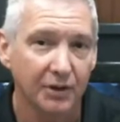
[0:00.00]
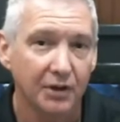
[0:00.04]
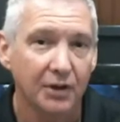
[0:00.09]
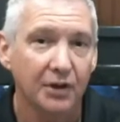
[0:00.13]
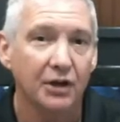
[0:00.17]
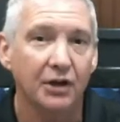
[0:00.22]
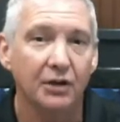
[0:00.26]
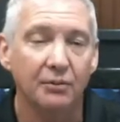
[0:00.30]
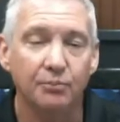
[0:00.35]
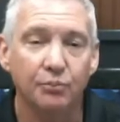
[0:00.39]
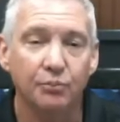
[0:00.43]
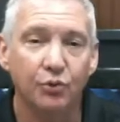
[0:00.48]

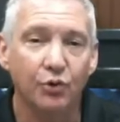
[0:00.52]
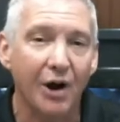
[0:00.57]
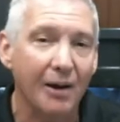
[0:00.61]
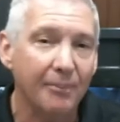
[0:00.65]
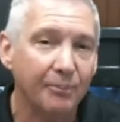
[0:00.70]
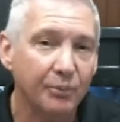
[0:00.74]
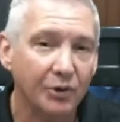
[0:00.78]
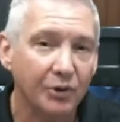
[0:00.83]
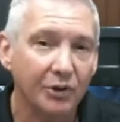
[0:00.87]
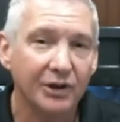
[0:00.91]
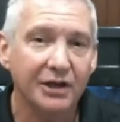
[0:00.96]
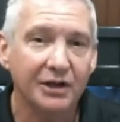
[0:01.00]

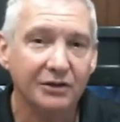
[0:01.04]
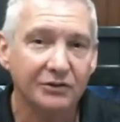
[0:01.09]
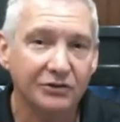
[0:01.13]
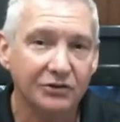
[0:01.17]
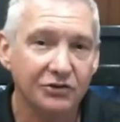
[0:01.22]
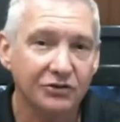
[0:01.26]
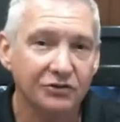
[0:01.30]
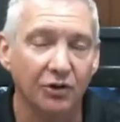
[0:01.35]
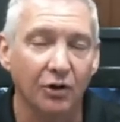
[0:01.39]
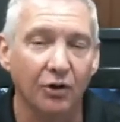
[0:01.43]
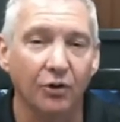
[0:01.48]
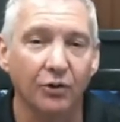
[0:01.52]
Improperly
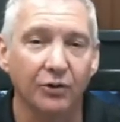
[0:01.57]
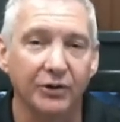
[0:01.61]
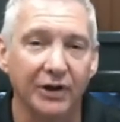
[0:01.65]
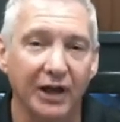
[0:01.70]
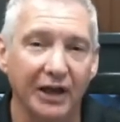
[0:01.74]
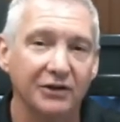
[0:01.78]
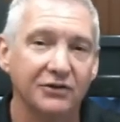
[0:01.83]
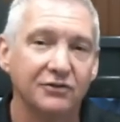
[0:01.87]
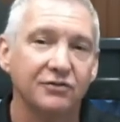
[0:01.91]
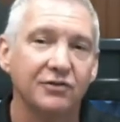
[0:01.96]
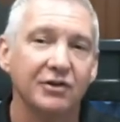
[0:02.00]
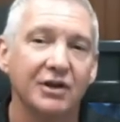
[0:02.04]
installed
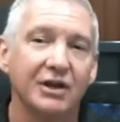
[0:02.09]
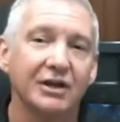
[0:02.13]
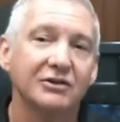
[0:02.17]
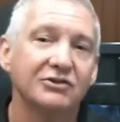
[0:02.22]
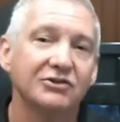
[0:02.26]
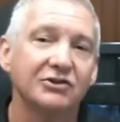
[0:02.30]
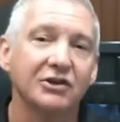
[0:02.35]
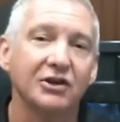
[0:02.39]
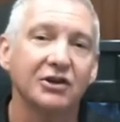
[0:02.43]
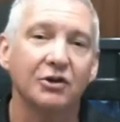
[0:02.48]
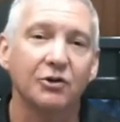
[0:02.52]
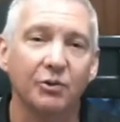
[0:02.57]

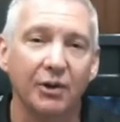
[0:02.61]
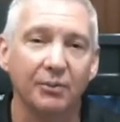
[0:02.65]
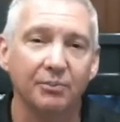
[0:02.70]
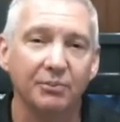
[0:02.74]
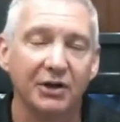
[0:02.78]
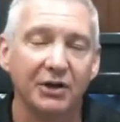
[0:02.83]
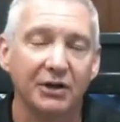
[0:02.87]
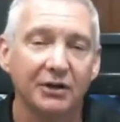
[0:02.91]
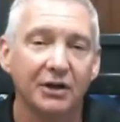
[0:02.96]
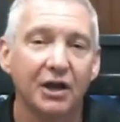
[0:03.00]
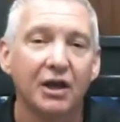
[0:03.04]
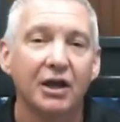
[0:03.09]
HVAC
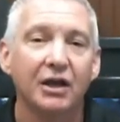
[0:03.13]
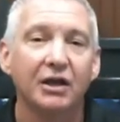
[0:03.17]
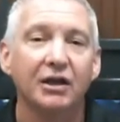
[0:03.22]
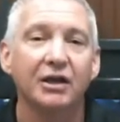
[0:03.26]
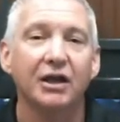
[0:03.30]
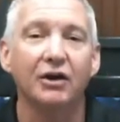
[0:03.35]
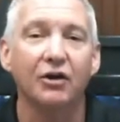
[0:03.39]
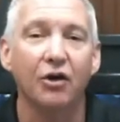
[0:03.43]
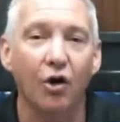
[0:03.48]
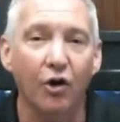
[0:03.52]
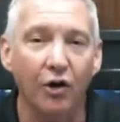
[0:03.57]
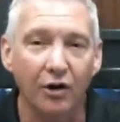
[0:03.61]
equipment can
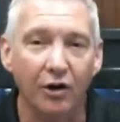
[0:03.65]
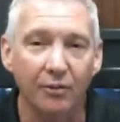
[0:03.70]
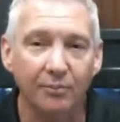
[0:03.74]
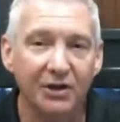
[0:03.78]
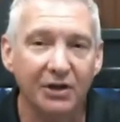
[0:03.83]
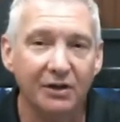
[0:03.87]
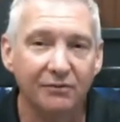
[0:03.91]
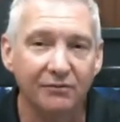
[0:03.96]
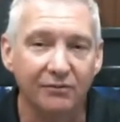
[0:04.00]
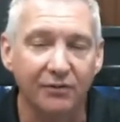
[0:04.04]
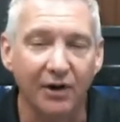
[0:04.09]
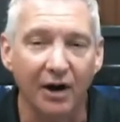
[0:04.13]
harm the
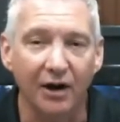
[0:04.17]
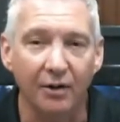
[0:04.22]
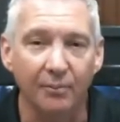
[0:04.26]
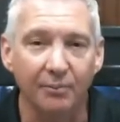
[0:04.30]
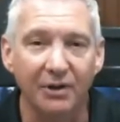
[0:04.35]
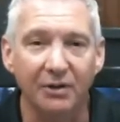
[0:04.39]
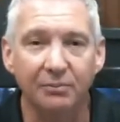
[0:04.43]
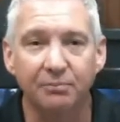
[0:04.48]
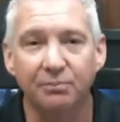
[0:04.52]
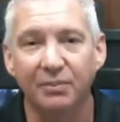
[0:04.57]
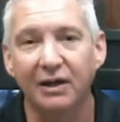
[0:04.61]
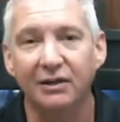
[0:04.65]

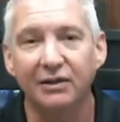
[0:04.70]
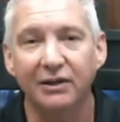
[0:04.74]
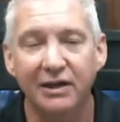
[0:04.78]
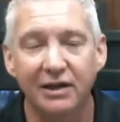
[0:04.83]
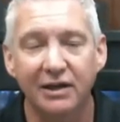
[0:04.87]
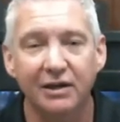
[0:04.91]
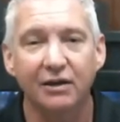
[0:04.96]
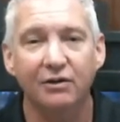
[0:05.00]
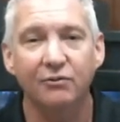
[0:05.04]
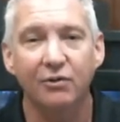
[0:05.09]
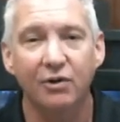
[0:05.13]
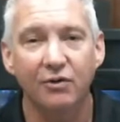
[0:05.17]
environment by
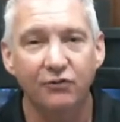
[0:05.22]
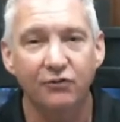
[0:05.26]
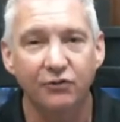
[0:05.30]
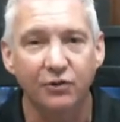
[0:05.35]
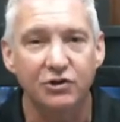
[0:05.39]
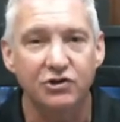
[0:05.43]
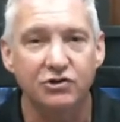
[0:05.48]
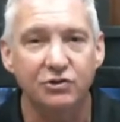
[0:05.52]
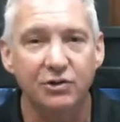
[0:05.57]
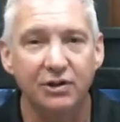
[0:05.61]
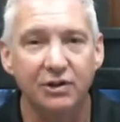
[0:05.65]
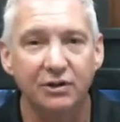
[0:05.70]
leaking
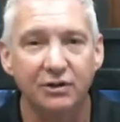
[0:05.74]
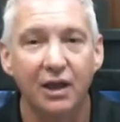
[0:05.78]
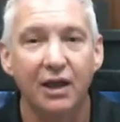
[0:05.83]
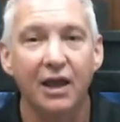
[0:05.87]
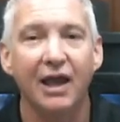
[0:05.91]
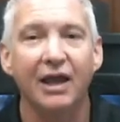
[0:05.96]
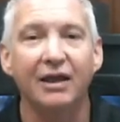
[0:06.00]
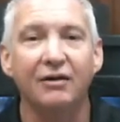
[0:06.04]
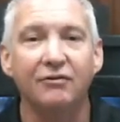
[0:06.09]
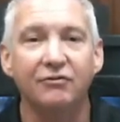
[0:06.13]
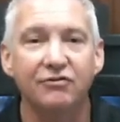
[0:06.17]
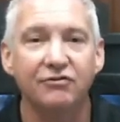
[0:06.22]
refrigerant,
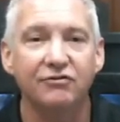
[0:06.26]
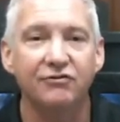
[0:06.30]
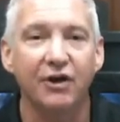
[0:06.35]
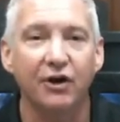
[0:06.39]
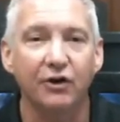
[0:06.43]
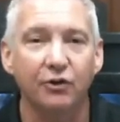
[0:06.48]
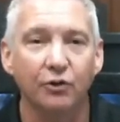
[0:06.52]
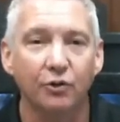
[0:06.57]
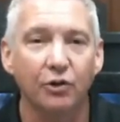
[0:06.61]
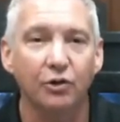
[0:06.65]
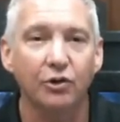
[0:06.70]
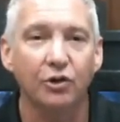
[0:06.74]
and
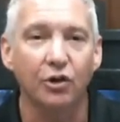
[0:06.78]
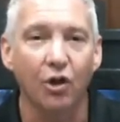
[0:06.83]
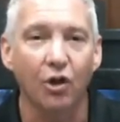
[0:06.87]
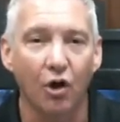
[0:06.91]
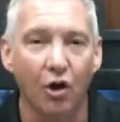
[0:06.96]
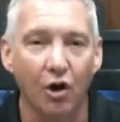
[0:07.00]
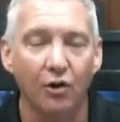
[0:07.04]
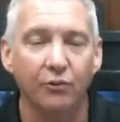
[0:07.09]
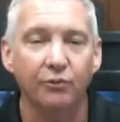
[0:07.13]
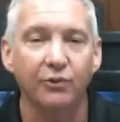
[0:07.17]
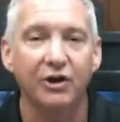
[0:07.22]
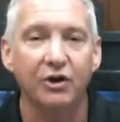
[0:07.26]
federal
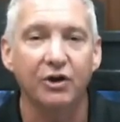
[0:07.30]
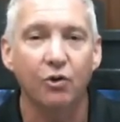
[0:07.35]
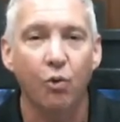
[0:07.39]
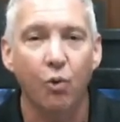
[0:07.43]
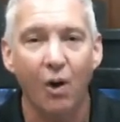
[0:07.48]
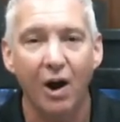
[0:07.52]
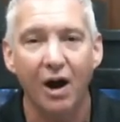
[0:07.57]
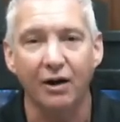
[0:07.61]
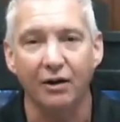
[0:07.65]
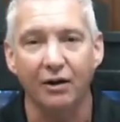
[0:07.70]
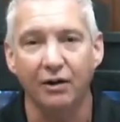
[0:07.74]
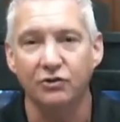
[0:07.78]
law
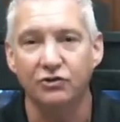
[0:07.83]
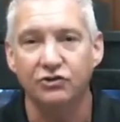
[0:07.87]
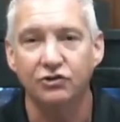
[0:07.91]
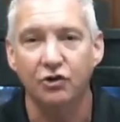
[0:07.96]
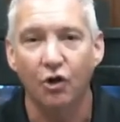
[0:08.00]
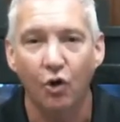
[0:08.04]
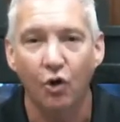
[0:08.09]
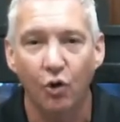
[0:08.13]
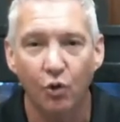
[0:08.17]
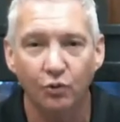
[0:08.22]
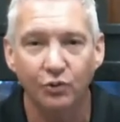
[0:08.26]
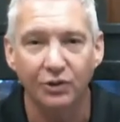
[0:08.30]
requires
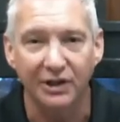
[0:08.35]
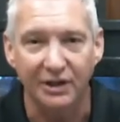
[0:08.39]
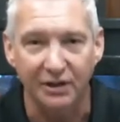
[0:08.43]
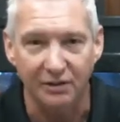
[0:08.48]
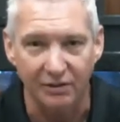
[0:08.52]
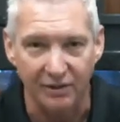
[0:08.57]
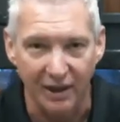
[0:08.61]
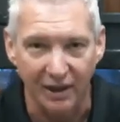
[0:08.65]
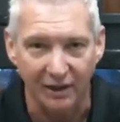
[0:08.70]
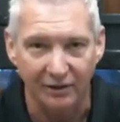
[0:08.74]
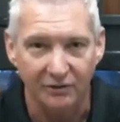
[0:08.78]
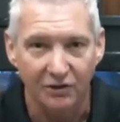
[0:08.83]
only
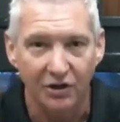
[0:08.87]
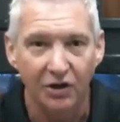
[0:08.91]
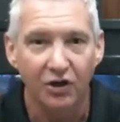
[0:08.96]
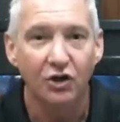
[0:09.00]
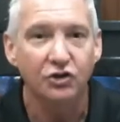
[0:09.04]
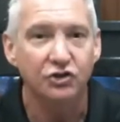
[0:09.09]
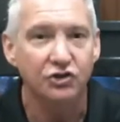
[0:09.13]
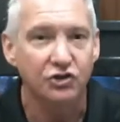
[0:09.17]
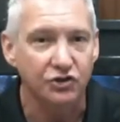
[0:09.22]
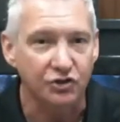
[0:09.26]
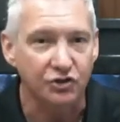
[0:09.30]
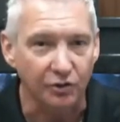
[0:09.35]
that
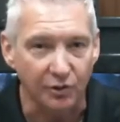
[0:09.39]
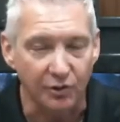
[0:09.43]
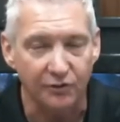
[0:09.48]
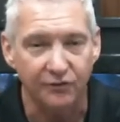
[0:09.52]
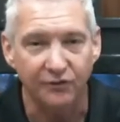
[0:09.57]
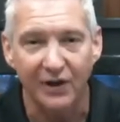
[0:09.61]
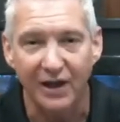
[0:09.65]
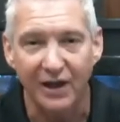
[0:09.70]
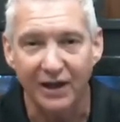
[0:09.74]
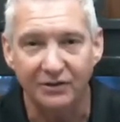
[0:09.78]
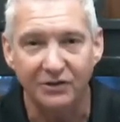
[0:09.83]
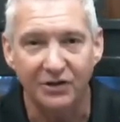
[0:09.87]

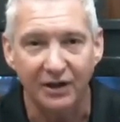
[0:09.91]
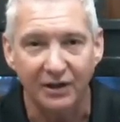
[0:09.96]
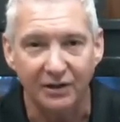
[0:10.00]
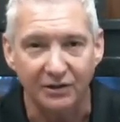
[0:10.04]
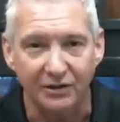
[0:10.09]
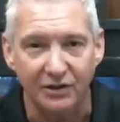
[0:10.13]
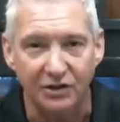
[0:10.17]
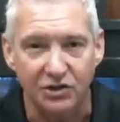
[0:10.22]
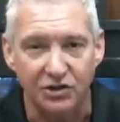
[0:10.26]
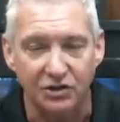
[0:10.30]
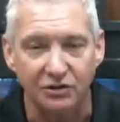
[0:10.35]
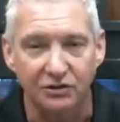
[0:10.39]
certified
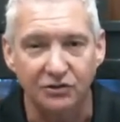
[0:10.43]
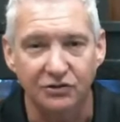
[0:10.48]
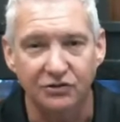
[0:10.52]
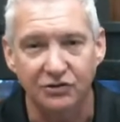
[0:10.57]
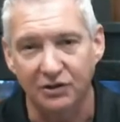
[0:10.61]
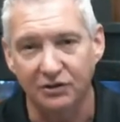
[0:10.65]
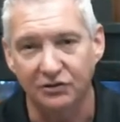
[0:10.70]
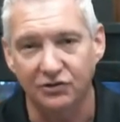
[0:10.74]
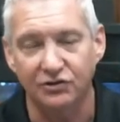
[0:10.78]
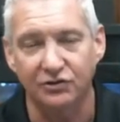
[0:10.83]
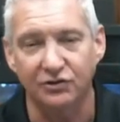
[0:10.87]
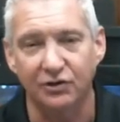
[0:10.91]
technicians
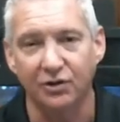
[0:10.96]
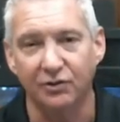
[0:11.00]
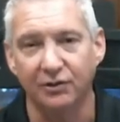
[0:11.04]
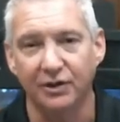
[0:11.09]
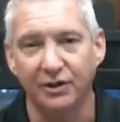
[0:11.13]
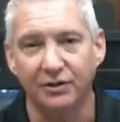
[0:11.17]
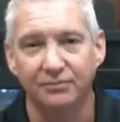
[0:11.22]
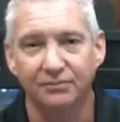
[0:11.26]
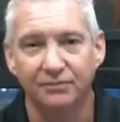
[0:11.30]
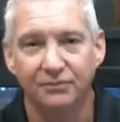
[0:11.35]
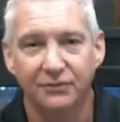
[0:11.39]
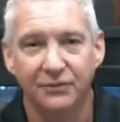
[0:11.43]
install
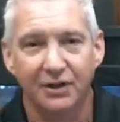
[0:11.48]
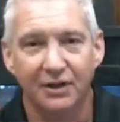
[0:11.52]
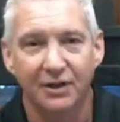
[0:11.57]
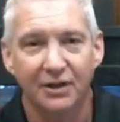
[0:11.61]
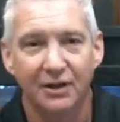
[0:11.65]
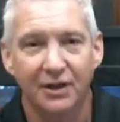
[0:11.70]
it.